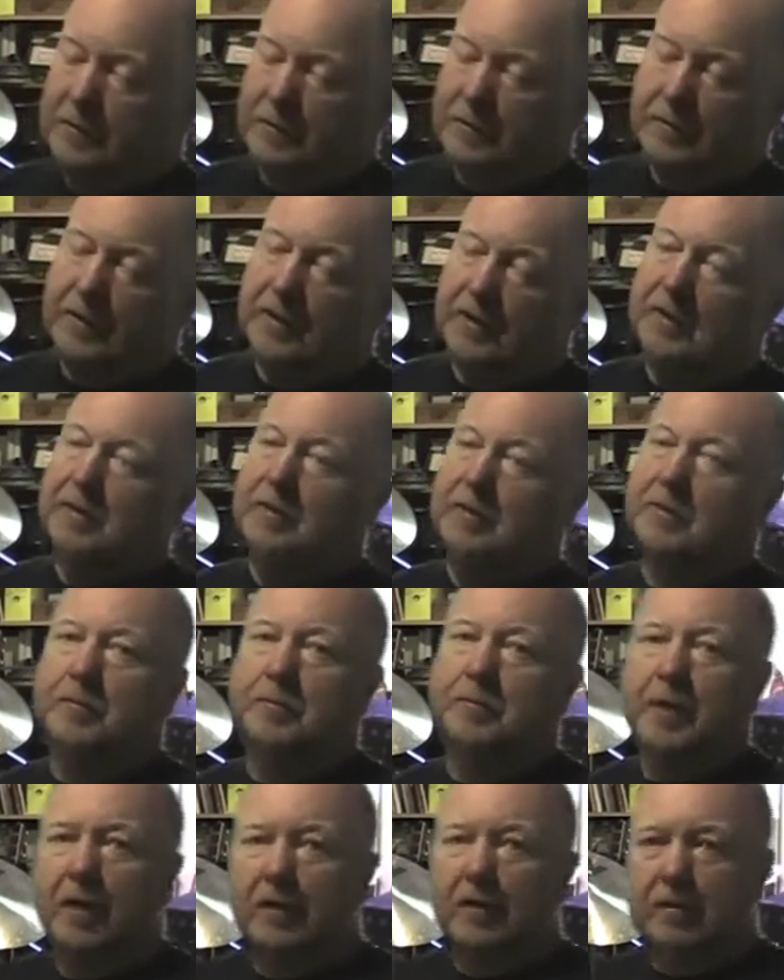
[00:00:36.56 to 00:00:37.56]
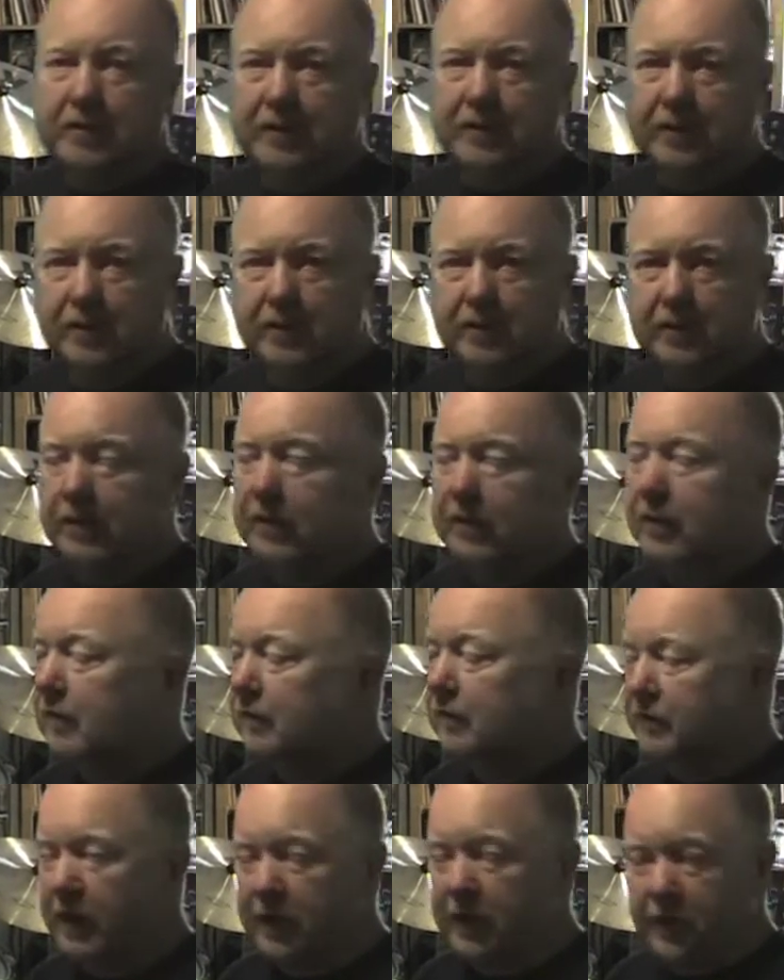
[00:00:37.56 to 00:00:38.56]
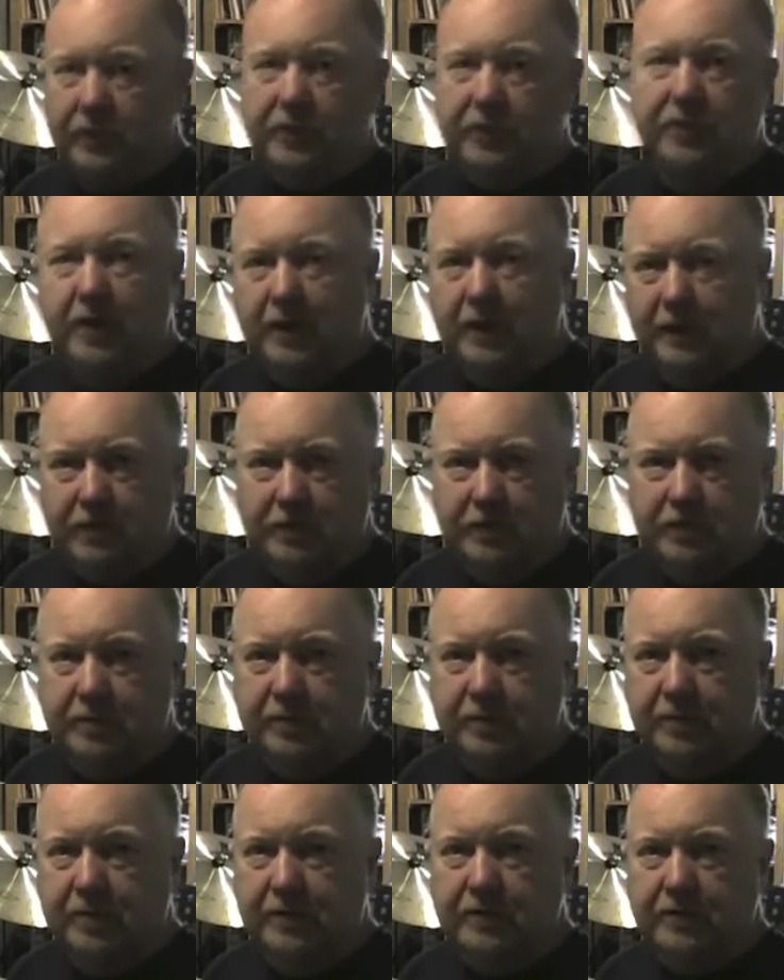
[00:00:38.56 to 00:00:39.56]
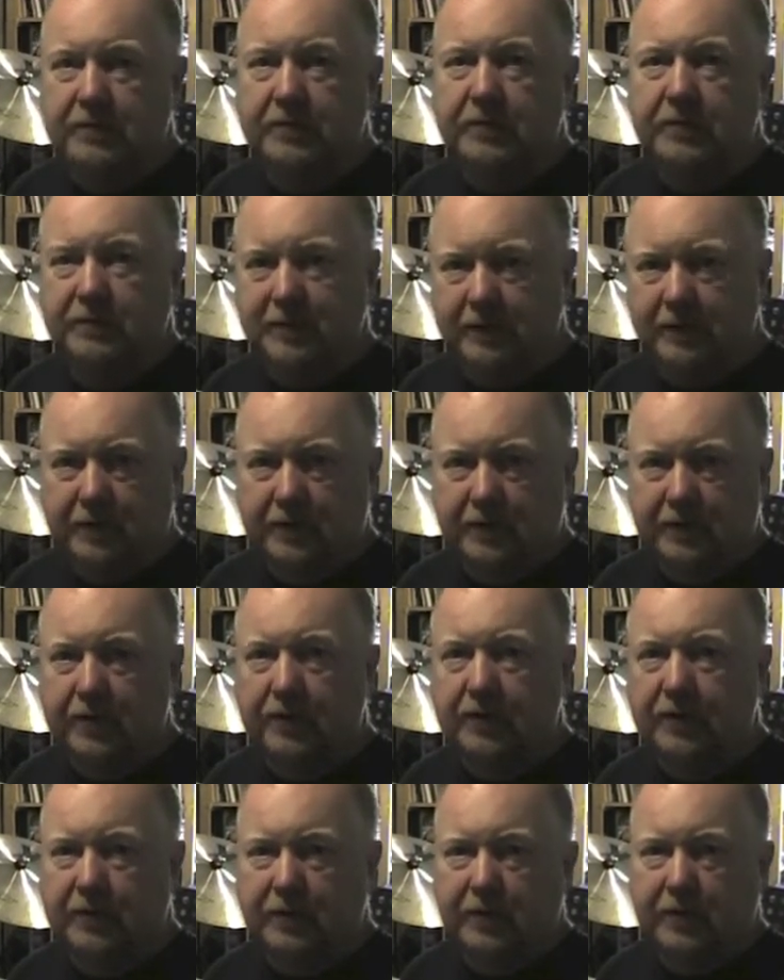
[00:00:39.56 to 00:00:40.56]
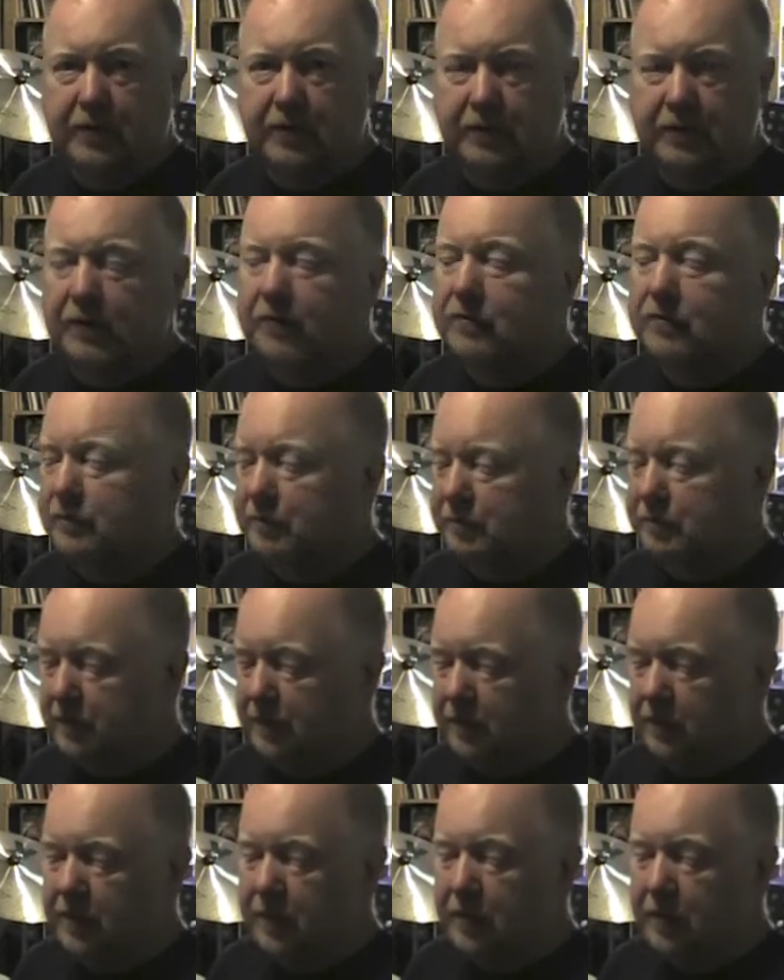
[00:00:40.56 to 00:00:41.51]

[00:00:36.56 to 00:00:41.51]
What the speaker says: the pulses of 8th triplet, 16th and 16th triplet,